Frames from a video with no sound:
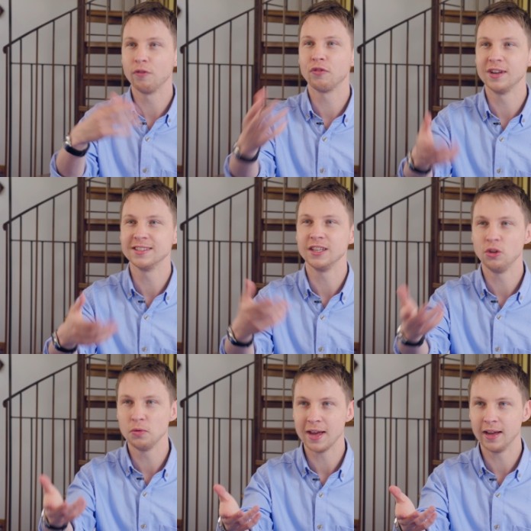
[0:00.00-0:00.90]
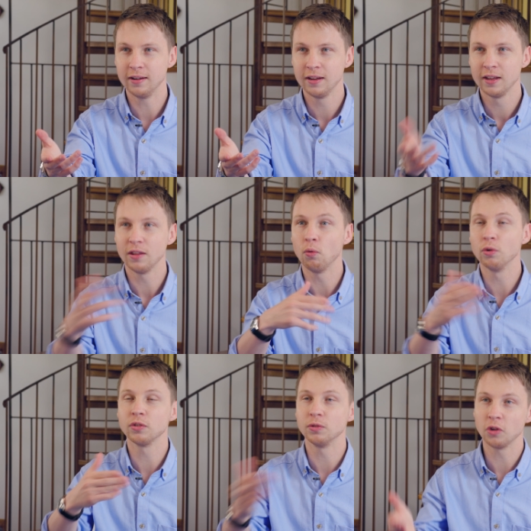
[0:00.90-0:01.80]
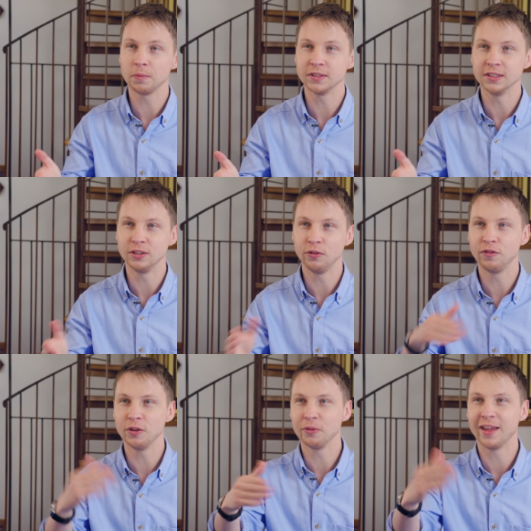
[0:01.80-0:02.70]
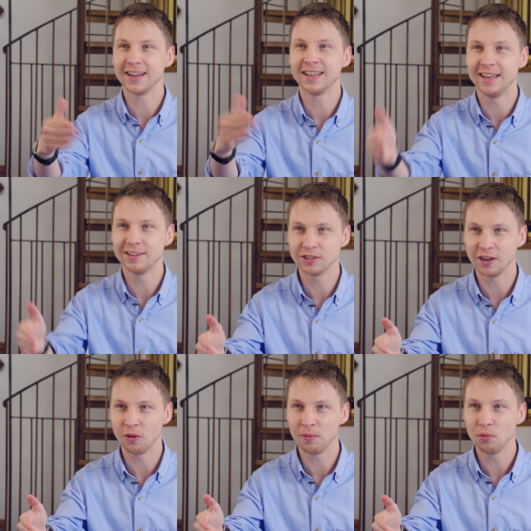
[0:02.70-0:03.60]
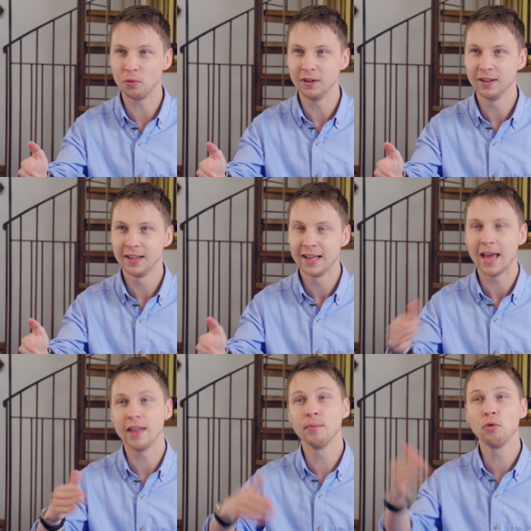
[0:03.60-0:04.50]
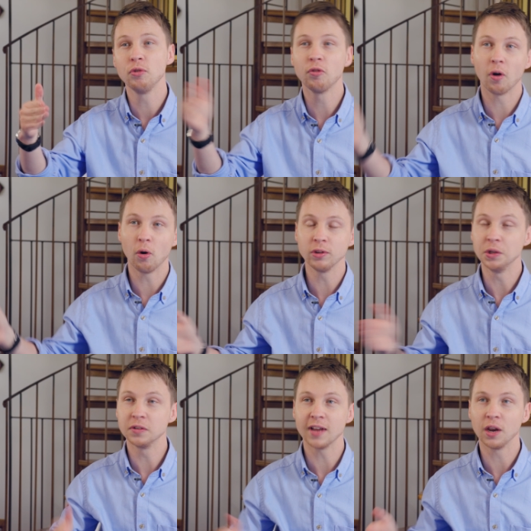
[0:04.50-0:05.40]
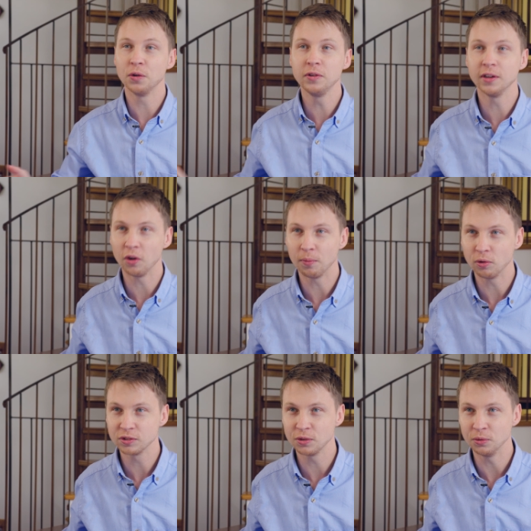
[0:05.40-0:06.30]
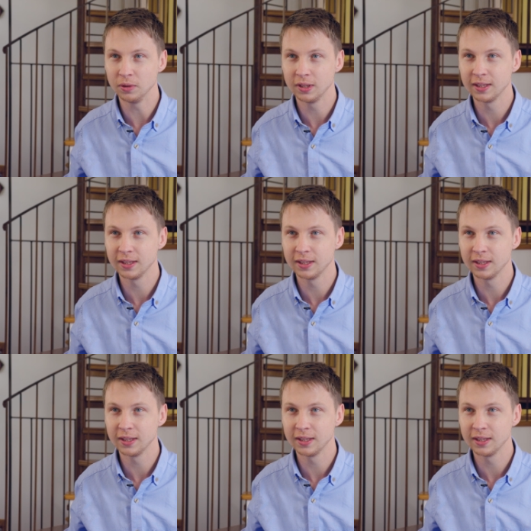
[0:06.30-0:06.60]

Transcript: or friends that you had that were also adopted, you mm. feel that connection a lot more. Yeah. And the more you grow older, you start learning a lot more too